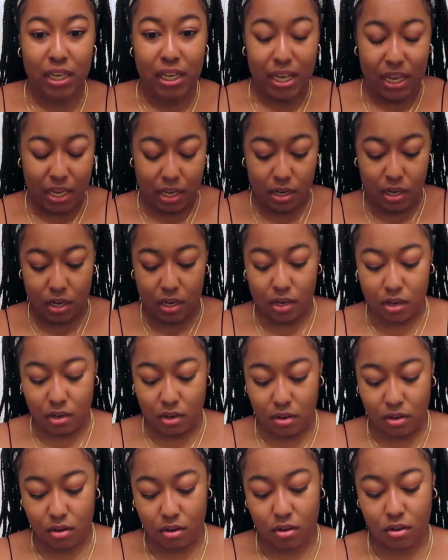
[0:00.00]
And then
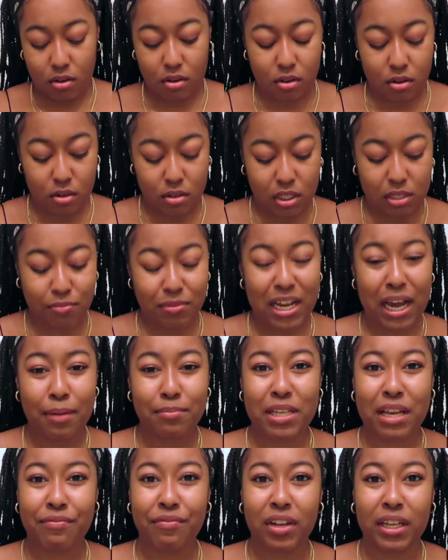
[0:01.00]
sometimes
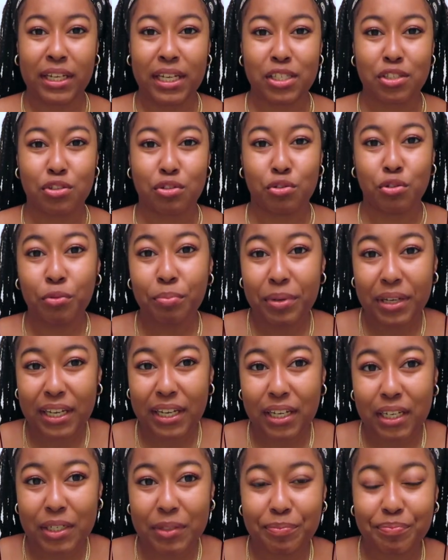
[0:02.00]
I feel like it's too
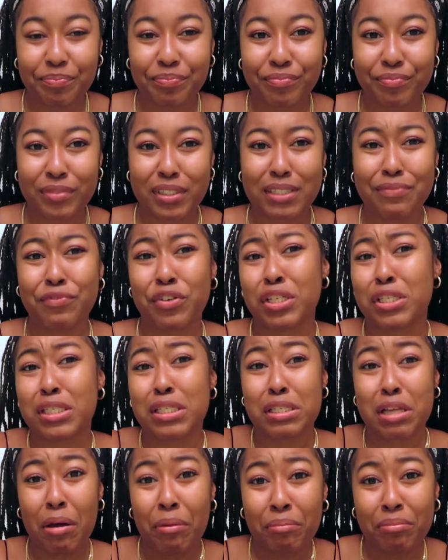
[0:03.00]
pink. For
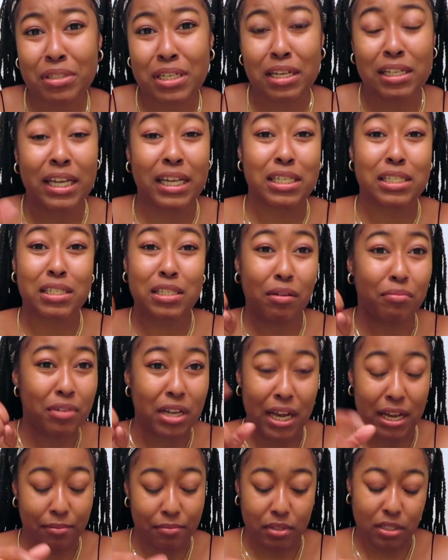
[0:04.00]

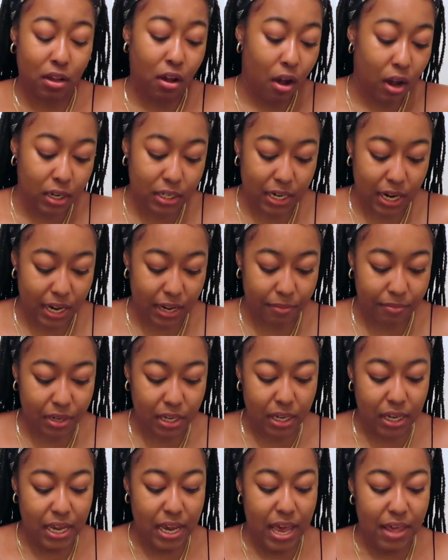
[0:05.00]
sometimes, all the time.
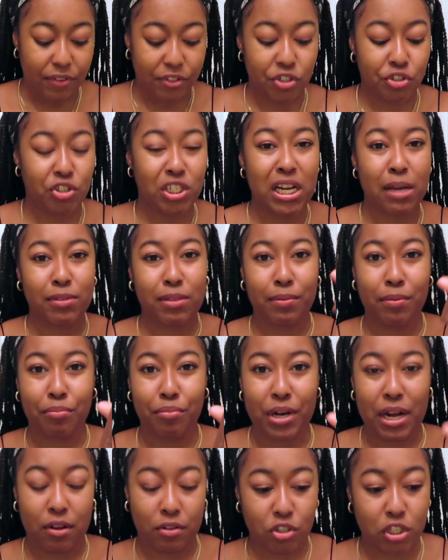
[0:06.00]
And Ginger Snap's a bit
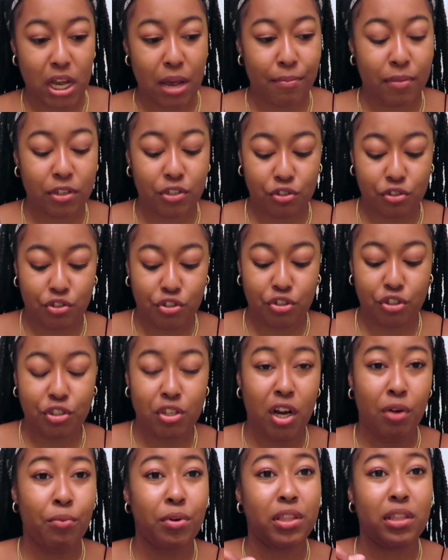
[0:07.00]
brown. So I'm gonna
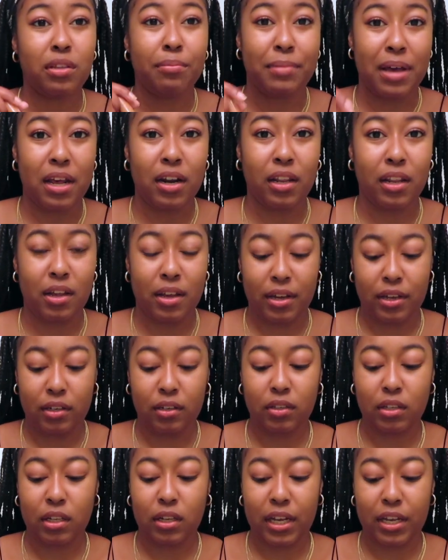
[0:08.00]
start with the Madeline,
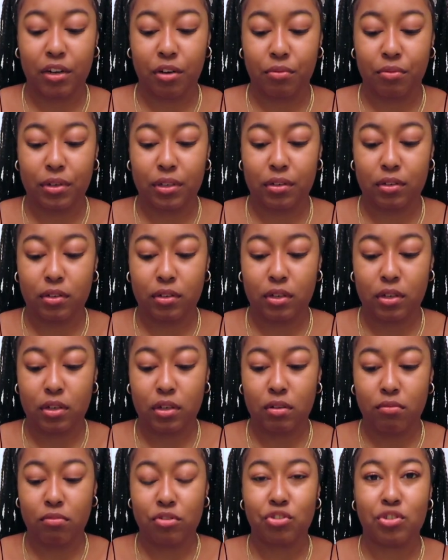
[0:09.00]
the lighter one,
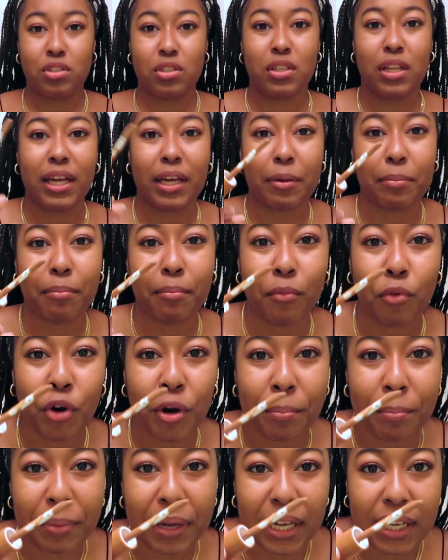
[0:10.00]
which is like more
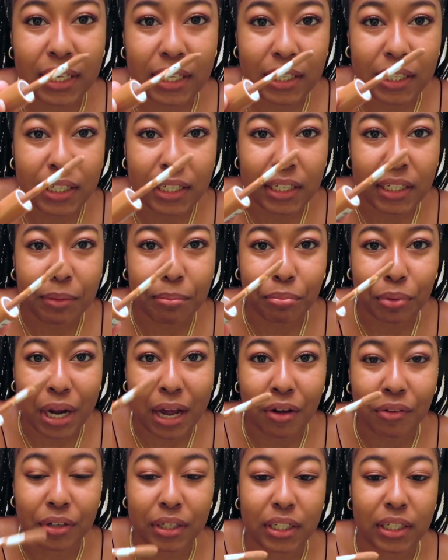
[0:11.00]
pinky,
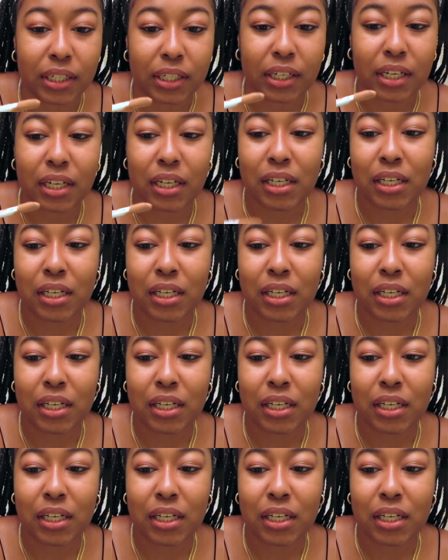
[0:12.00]
brownie-ish.